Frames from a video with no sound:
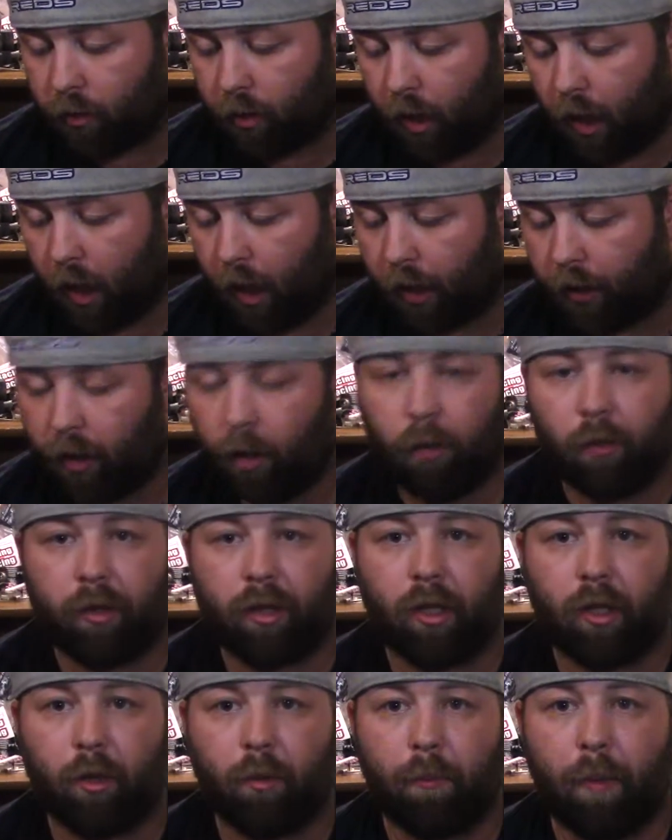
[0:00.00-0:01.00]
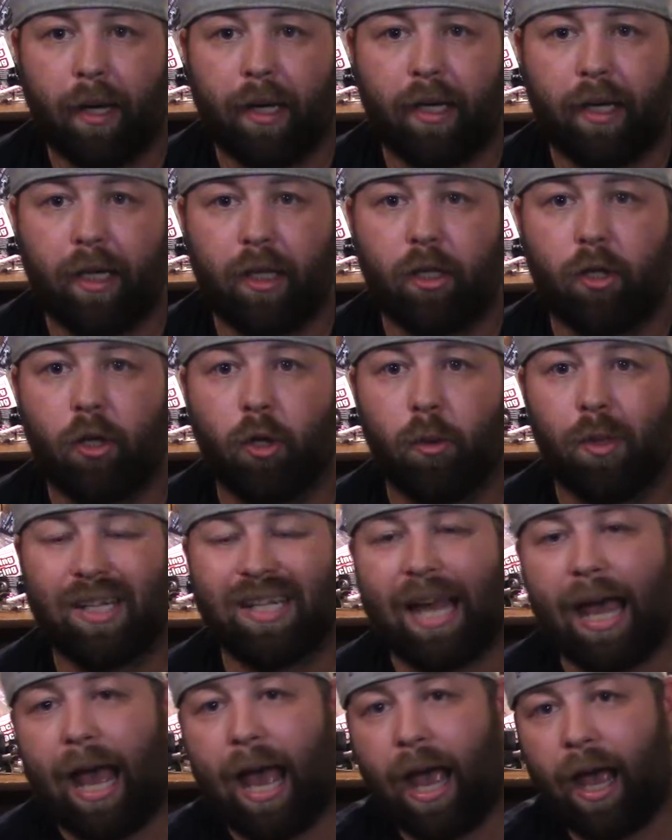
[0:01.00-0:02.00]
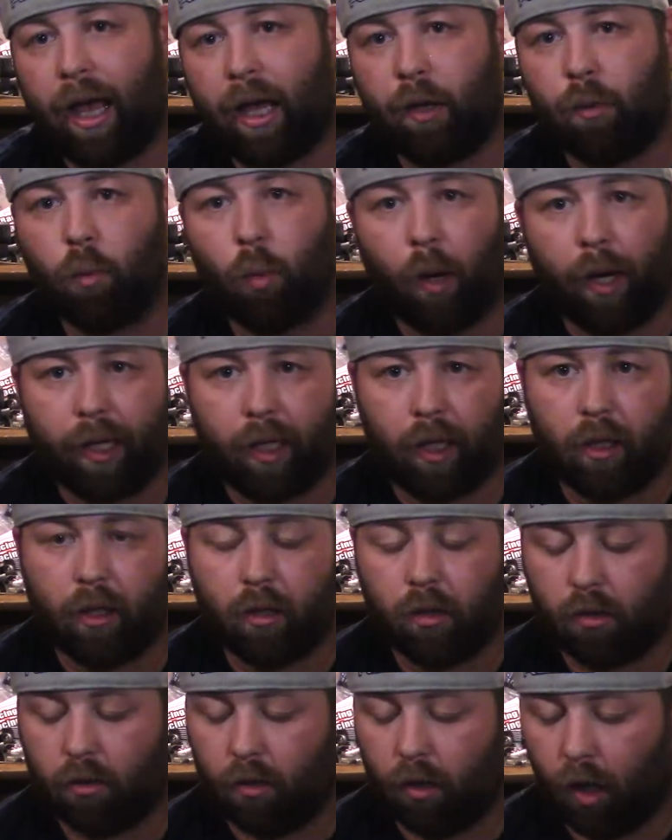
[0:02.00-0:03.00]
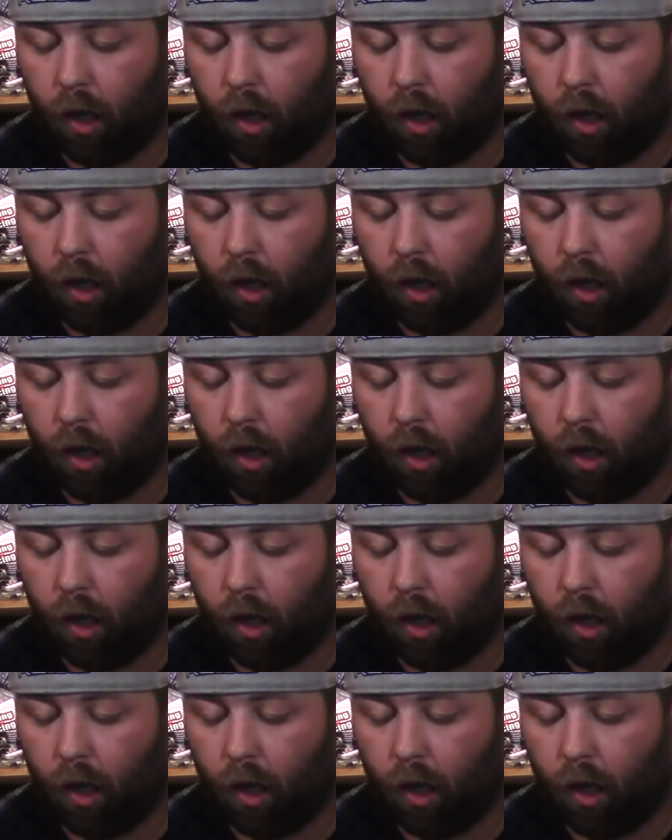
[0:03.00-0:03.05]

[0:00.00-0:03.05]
The only thing you may need to do is add weight